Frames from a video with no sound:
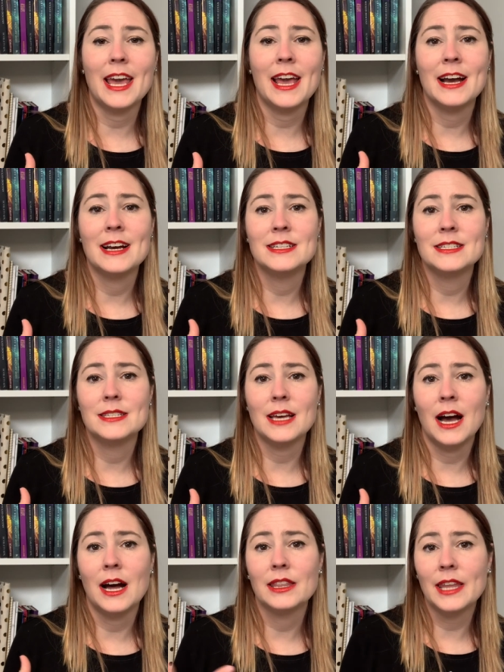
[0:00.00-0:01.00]
and
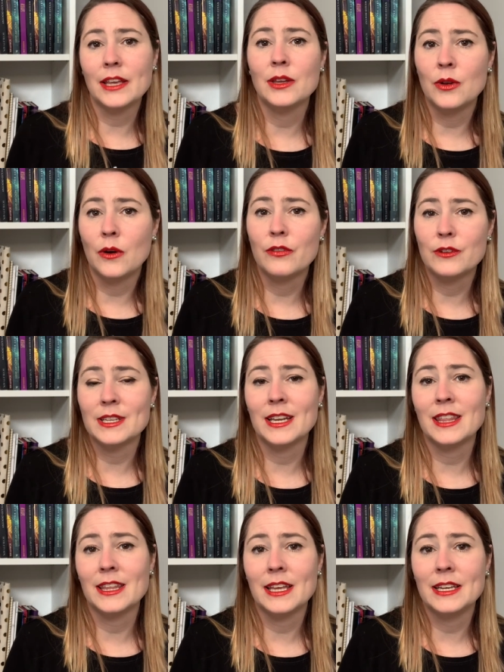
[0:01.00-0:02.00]
let you know if there's
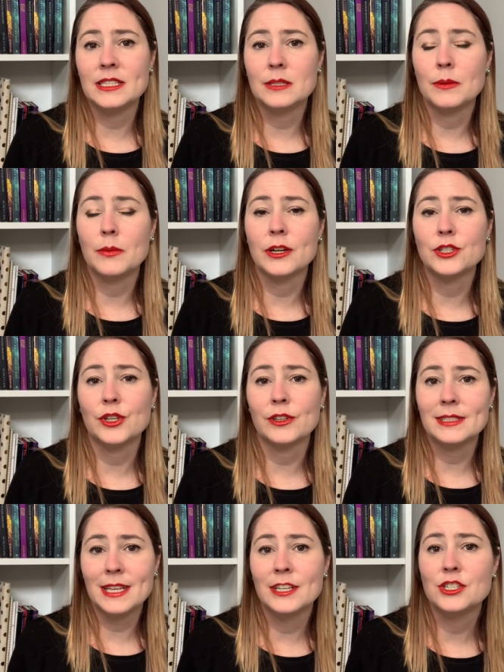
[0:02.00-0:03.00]
anything that needs to be brought to your
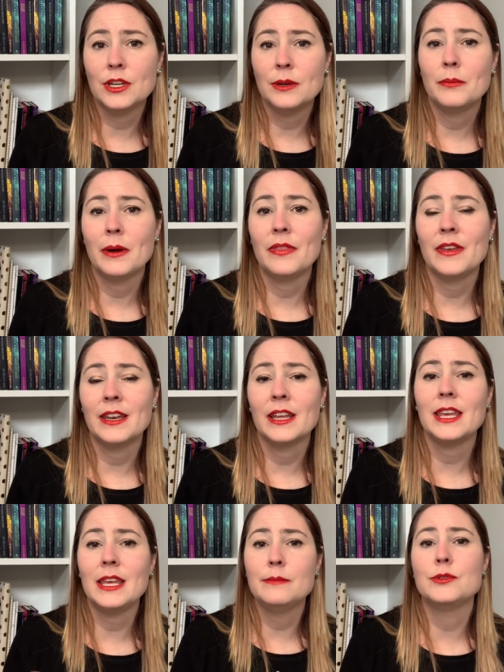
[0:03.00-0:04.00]
attention, but then
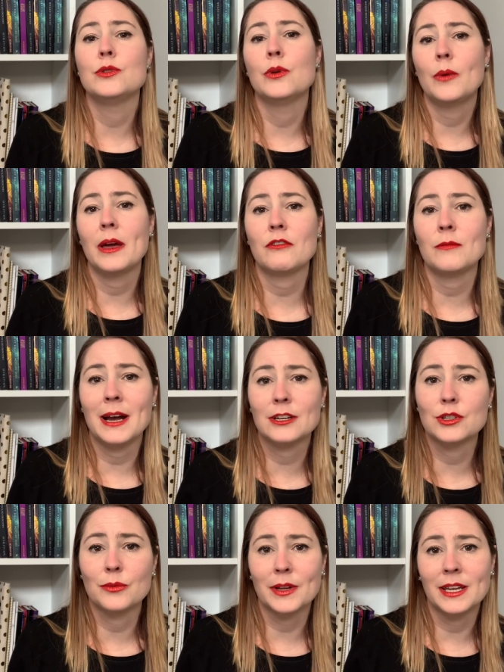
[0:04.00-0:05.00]
keeps you away from
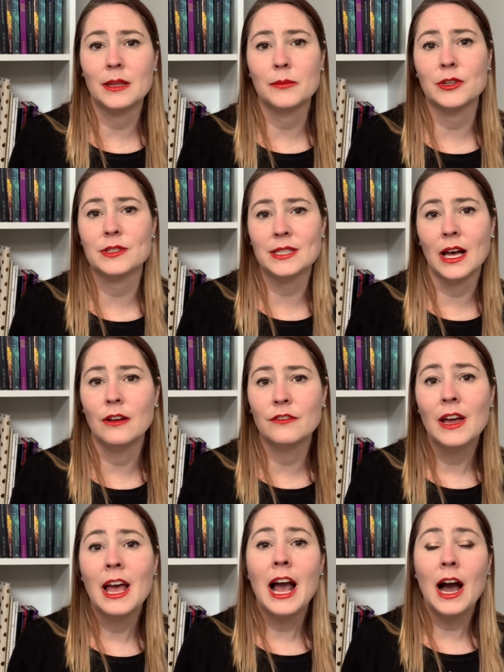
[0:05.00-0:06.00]
actually reading them yourself.
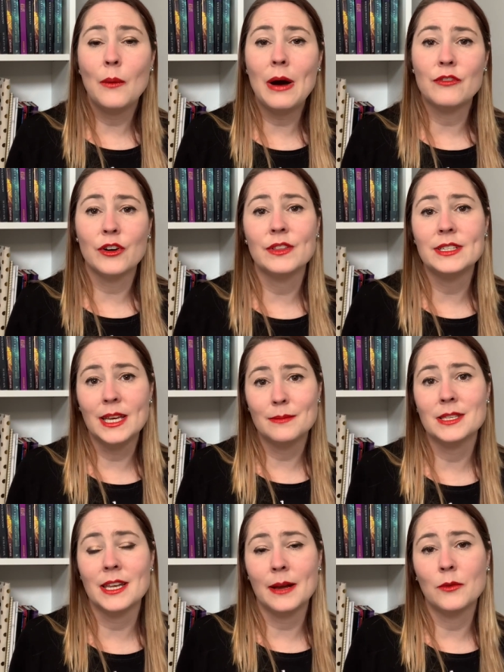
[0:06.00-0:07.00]
However, the tips
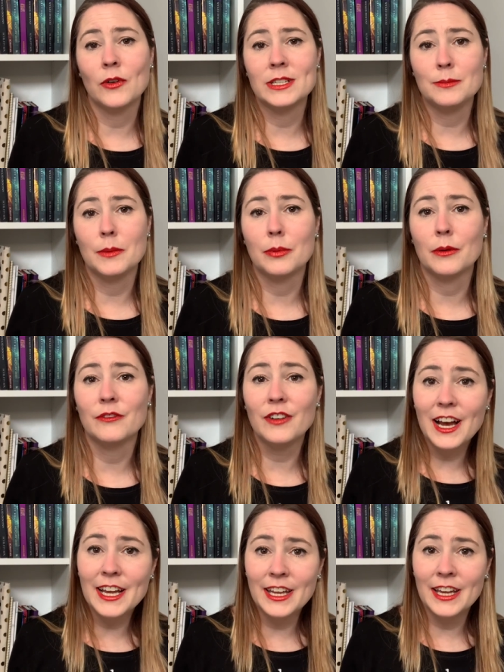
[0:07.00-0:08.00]
that I'm going to be
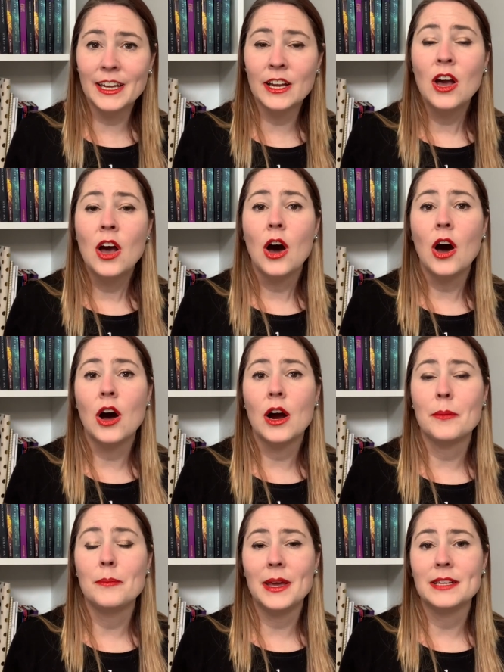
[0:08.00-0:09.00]
providing
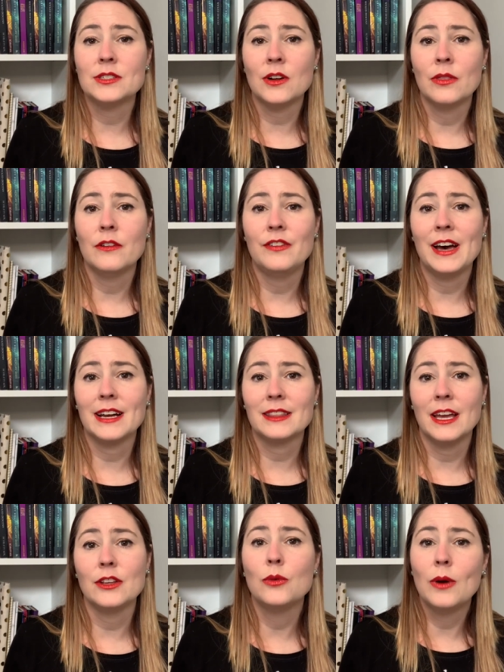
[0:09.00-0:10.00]
are based on the fact
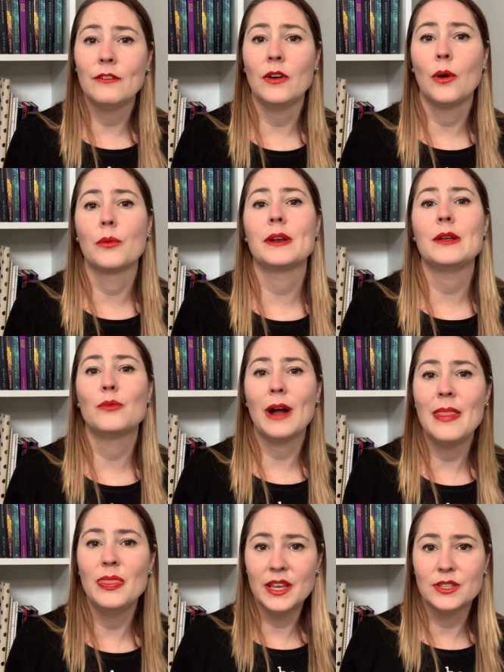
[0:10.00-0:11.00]
that you have already
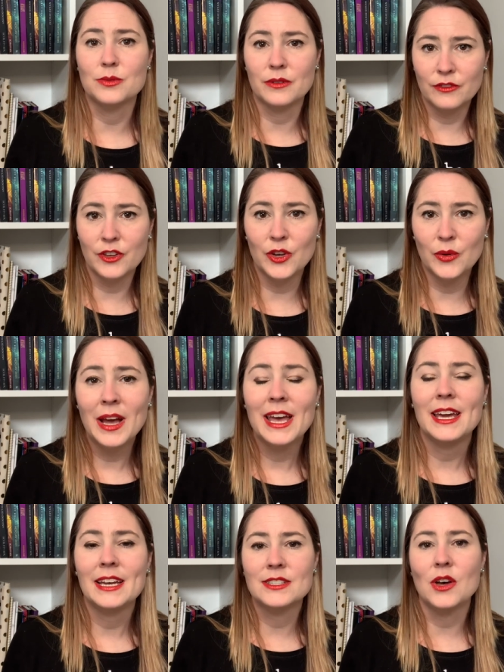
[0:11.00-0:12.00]
read this review.
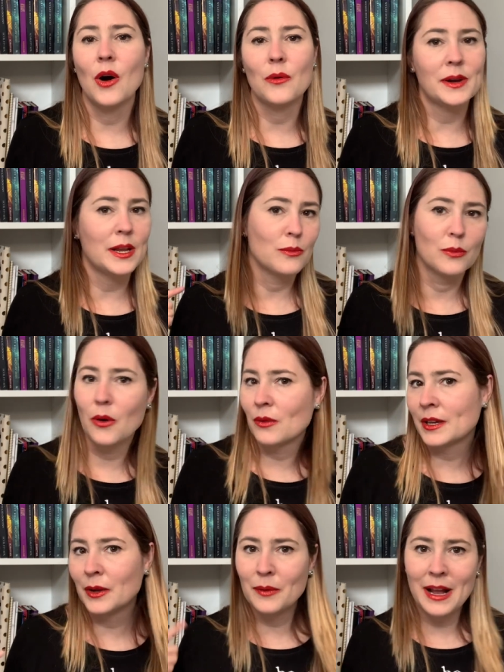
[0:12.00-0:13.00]
It is already
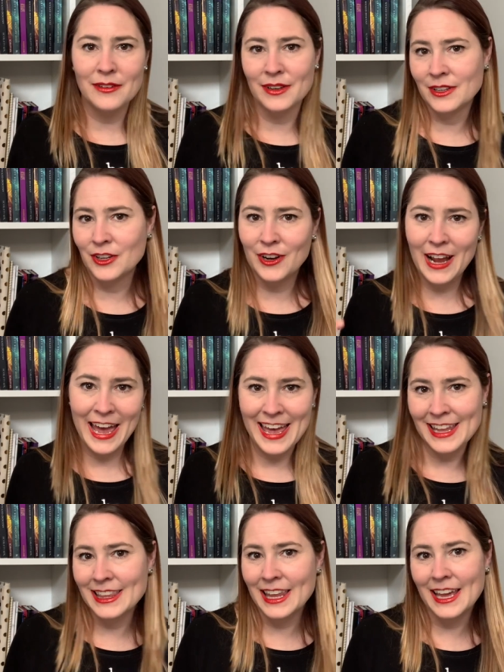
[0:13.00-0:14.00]
rolling around in your
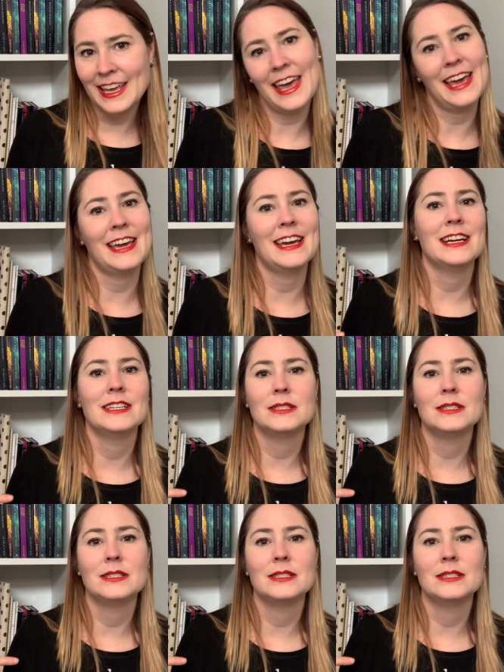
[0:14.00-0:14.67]
head like a